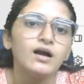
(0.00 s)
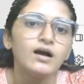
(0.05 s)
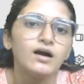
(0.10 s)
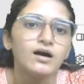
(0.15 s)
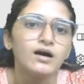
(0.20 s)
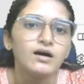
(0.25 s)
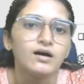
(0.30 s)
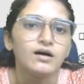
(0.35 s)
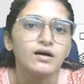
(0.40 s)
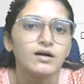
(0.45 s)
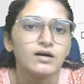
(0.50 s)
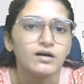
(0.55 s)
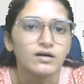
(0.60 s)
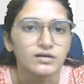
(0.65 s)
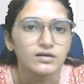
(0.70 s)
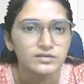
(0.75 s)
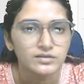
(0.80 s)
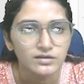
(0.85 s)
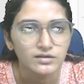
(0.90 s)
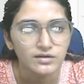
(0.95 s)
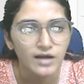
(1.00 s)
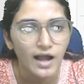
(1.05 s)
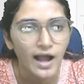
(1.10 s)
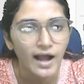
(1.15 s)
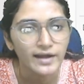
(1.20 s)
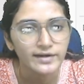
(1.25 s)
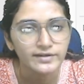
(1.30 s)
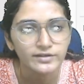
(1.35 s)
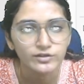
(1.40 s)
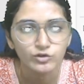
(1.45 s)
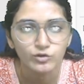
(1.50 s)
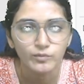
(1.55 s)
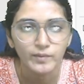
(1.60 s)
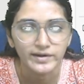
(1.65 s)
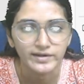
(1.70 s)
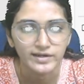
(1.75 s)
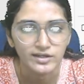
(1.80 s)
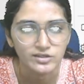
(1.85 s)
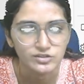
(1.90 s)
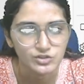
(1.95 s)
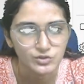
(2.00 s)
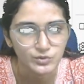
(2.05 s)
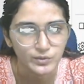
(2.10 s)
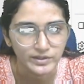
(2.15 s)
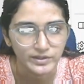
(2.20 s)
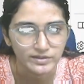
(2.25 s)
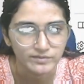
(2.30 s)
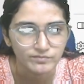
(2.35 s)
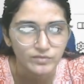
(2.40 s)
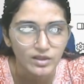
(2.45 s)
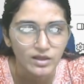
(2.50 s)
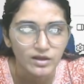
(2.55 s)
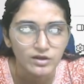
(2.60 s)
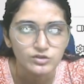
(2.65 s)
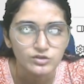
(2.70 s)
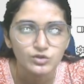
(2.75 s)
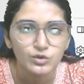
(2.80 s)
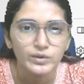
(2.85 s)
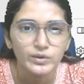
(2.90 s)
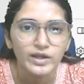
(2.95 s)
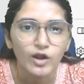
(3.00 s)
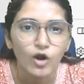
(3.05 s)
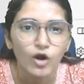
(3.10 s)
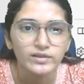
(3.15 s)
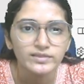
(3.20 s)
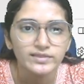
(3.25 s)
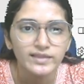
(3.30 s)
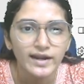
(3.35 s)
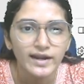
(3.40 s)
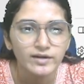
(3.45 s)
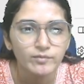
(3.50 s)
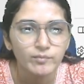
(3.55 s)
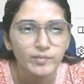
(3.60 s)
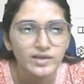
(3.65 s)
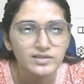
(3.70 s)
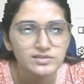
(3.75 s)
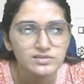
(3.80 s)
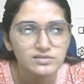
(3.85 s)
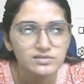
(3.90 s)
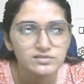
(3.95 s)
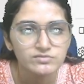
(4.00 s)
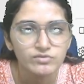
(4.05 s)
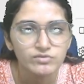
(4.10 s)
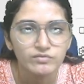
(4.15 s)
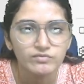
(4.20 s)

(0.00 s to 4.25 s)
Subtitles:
the R group attached to it. So on that basis we